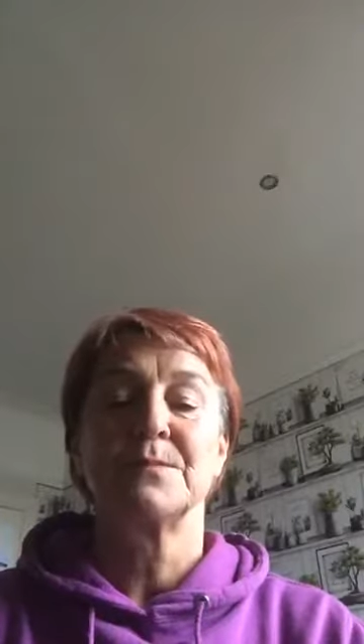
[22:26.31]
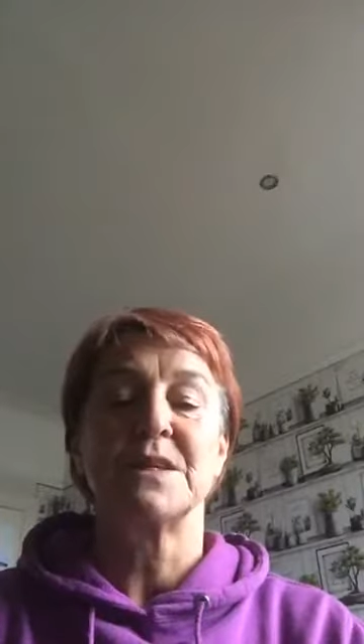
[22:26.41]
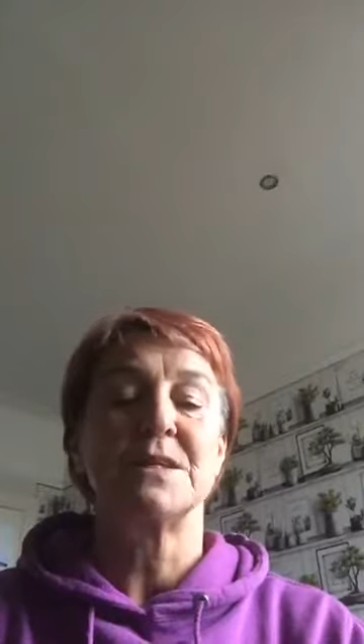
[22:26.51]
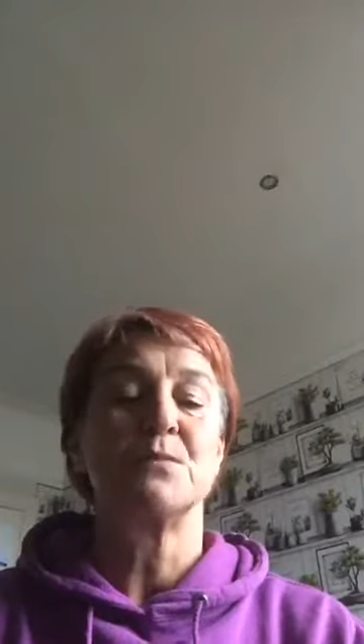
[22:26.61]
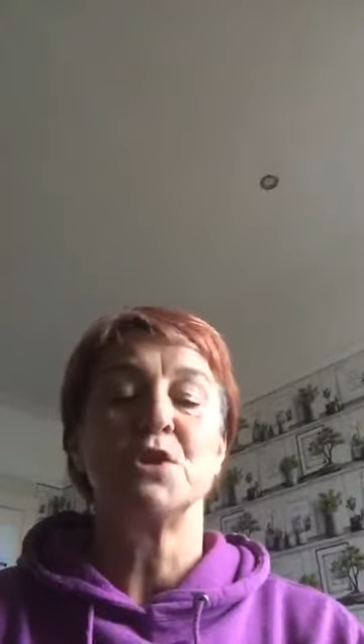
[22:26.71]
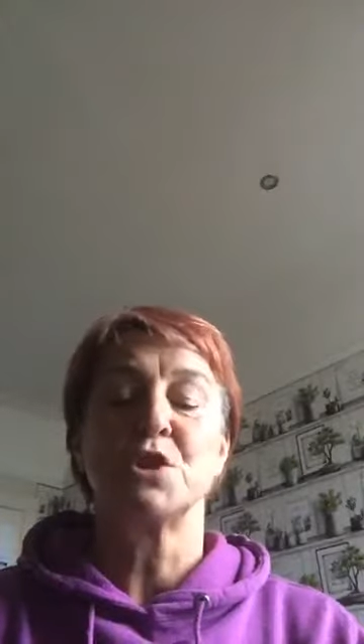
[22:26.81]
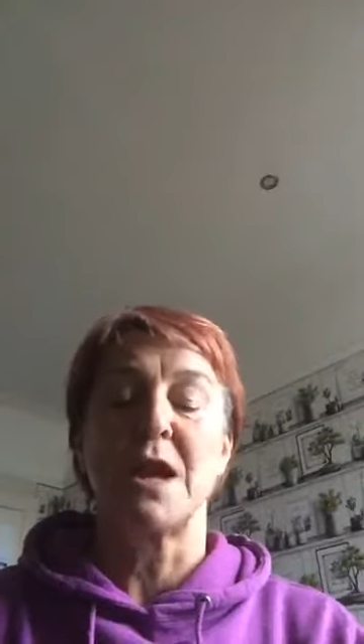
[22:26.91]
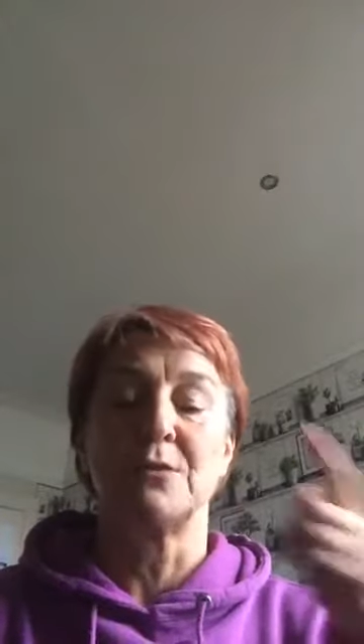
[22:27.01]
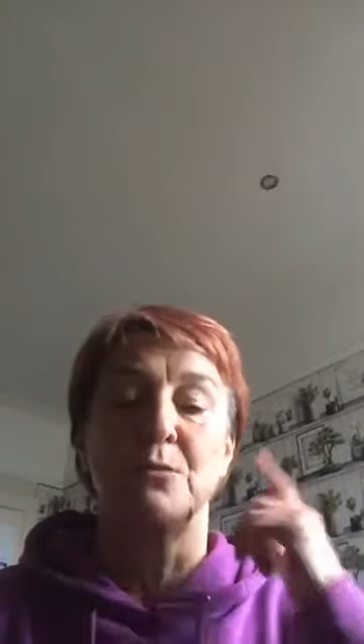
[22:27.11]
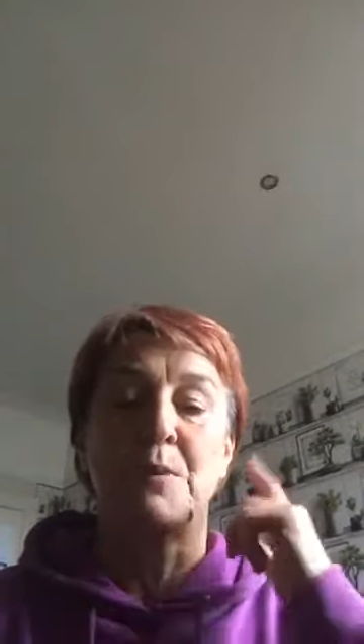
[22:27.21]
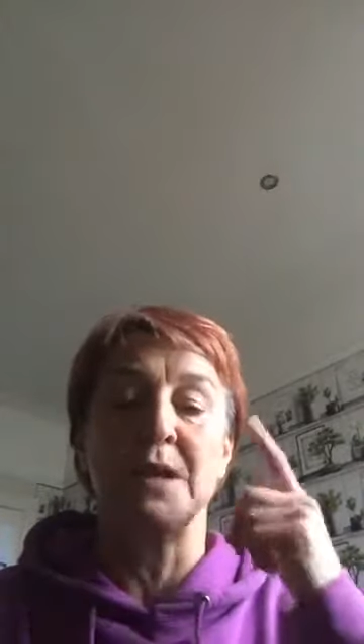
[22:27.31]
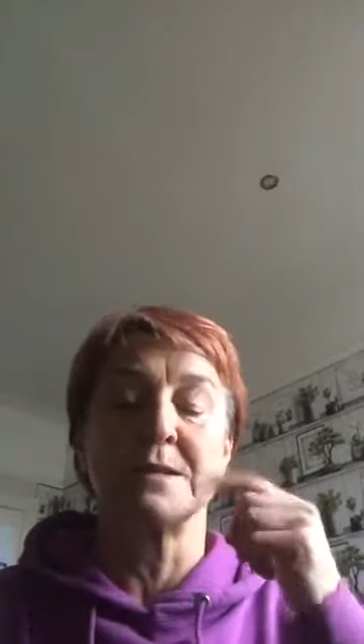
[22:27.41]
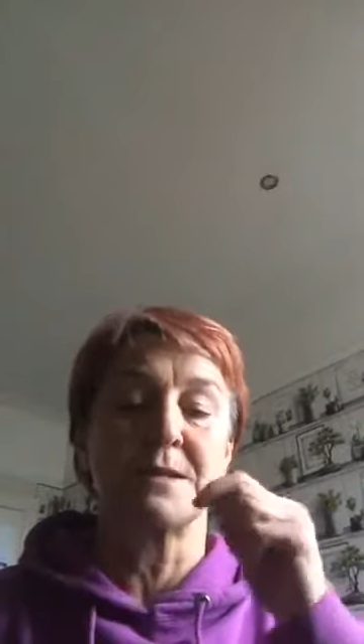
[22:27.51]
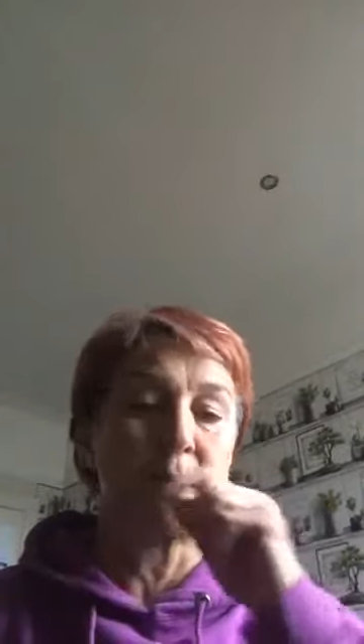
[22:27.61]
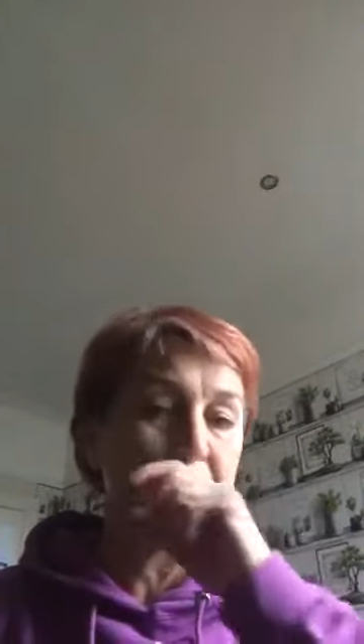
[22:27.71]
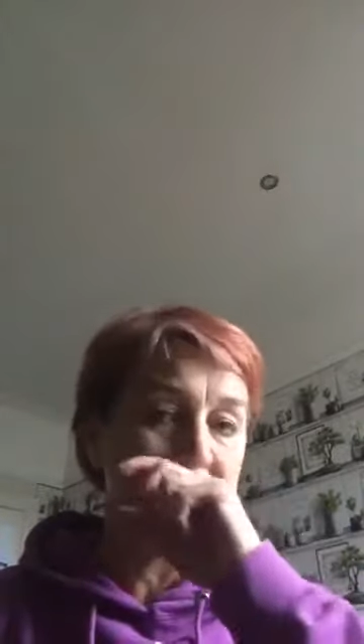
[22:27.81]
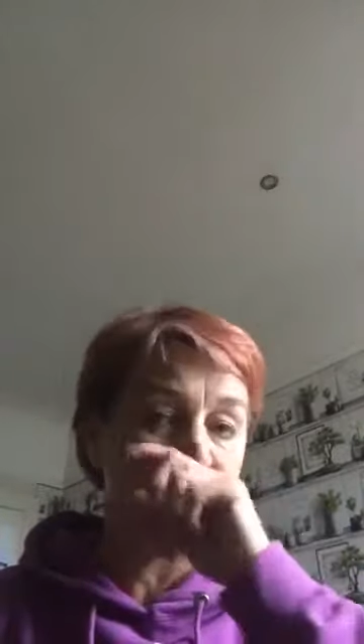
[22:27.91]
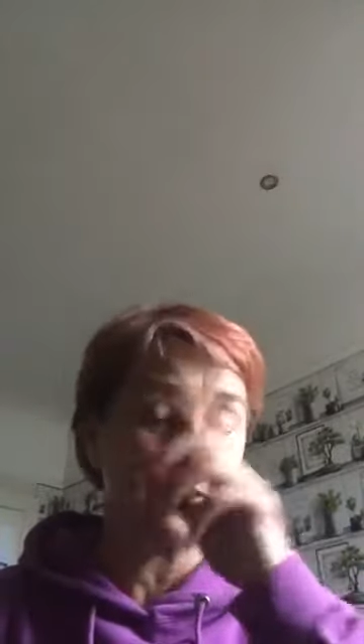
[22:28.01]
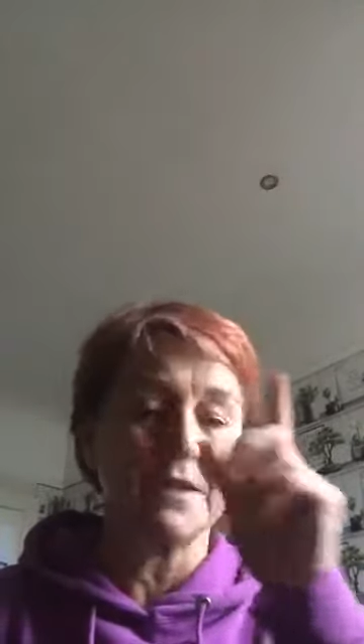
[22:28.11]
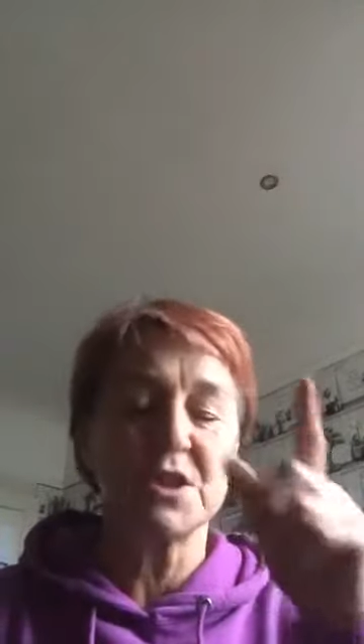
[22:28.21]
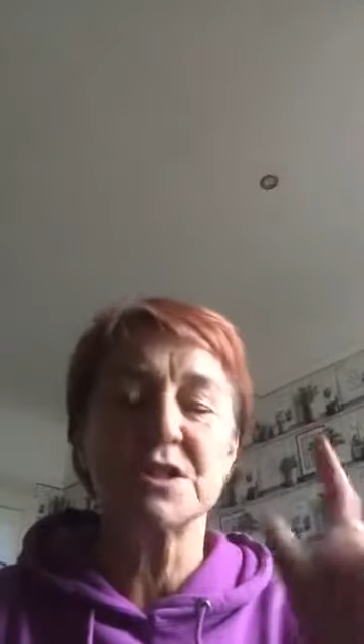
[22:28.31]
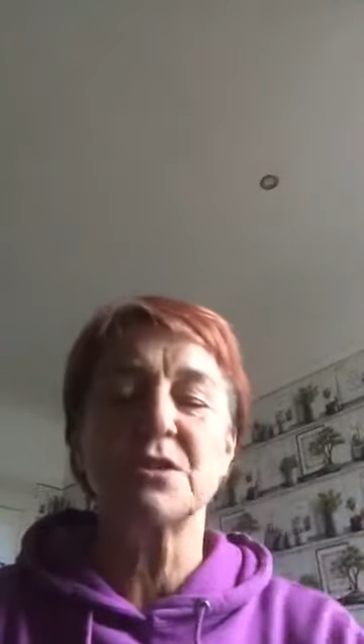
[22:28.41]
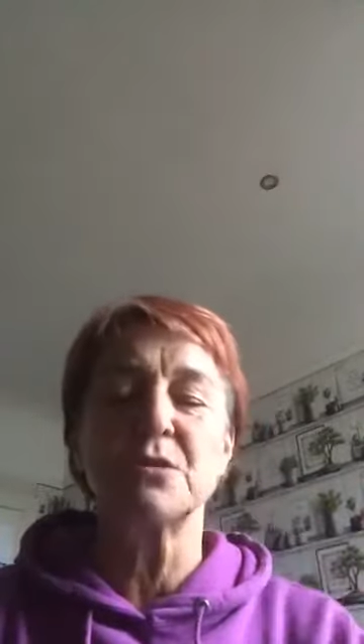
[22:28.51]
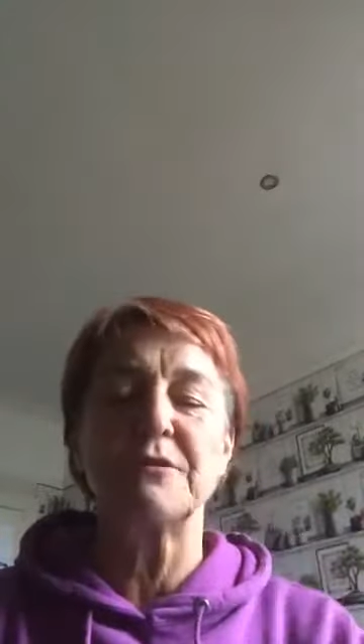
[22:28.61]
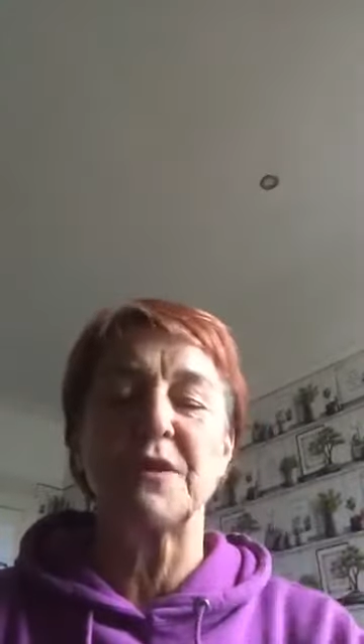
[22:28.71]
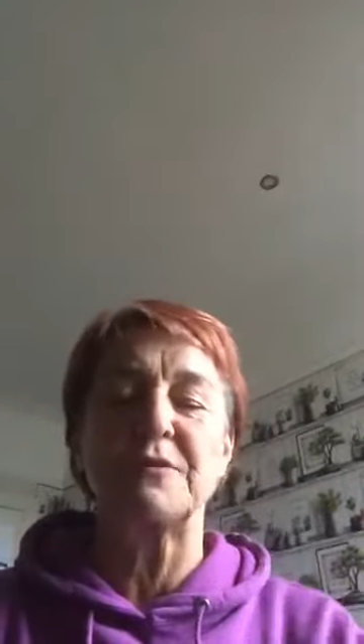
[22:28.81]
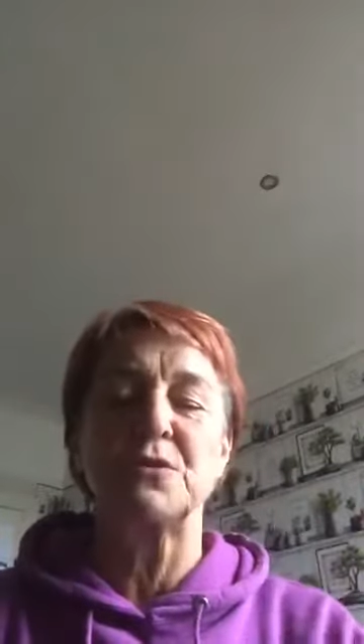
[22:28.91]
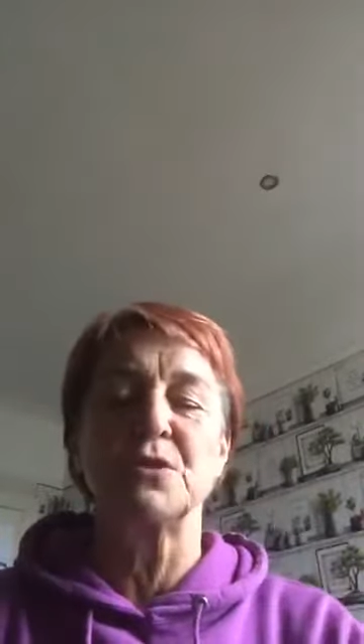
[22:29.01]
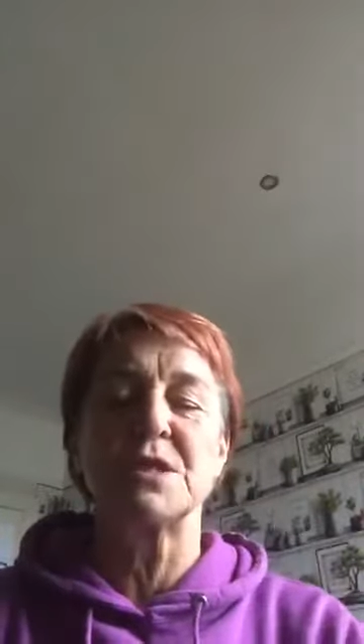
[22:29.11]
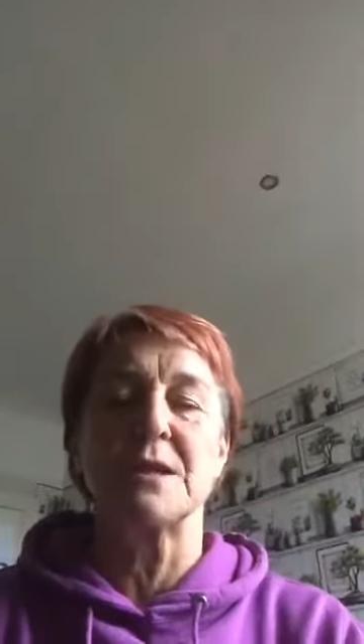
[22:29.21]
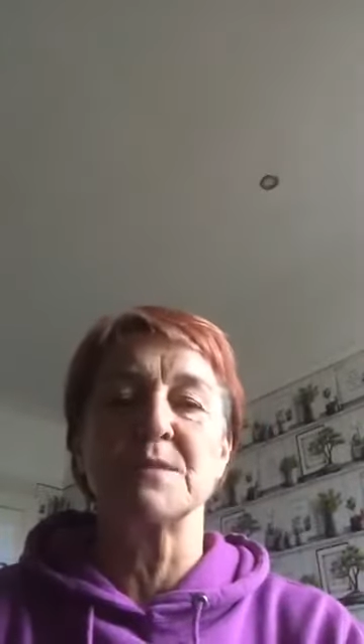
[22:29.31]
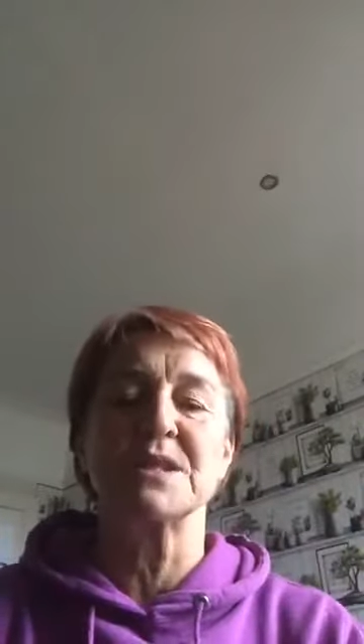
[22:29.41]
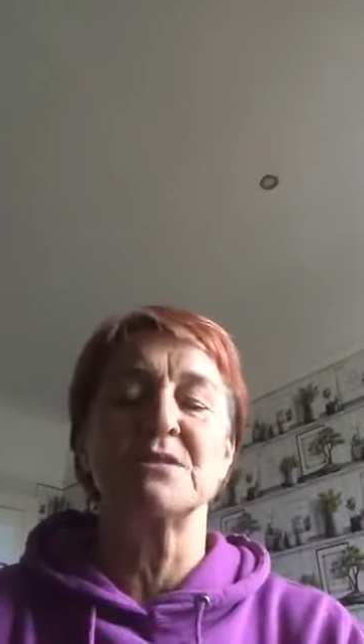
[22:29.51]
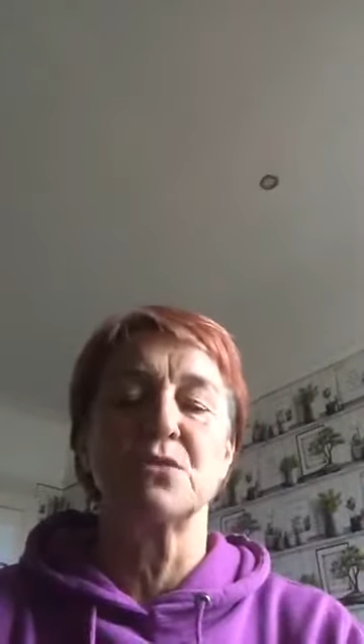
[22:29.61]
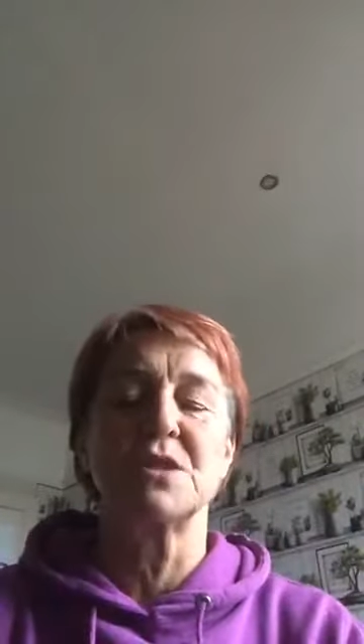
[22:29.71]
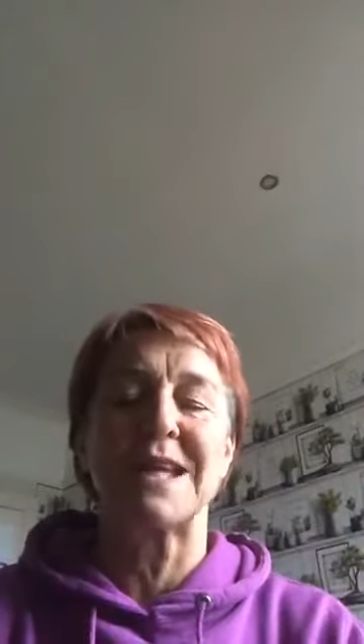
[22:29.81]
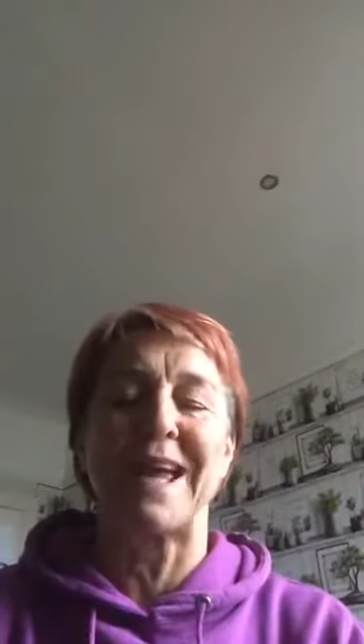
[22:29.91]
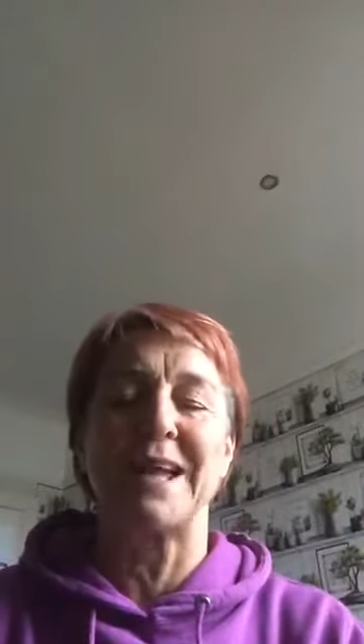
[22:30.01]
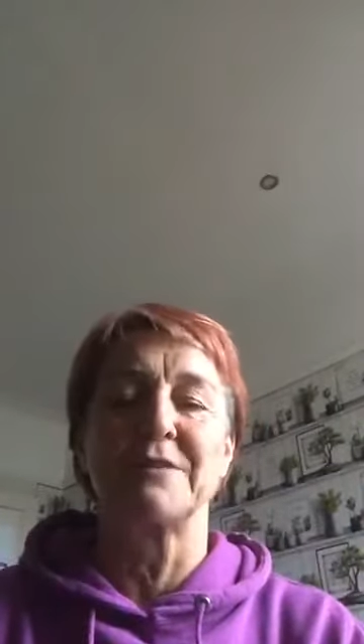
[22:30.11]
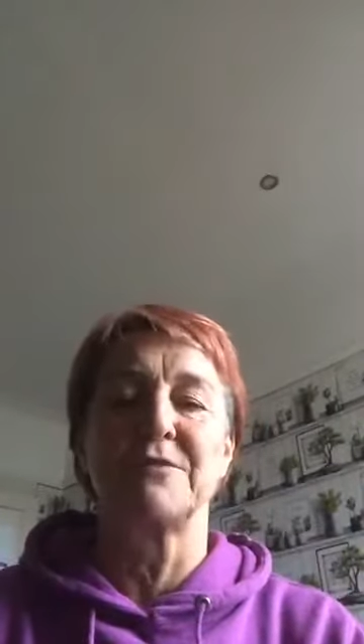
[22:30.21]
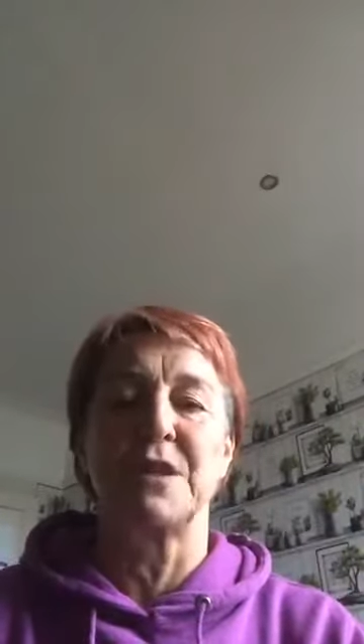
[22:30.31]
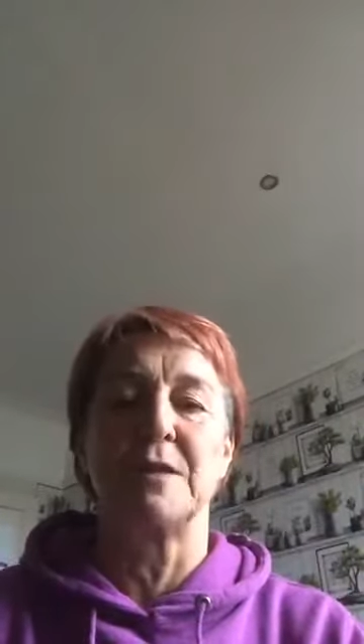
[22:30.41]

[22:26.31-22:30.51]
Nice wee shallow breaths up there. And just do it for a few times. Let's do 10 of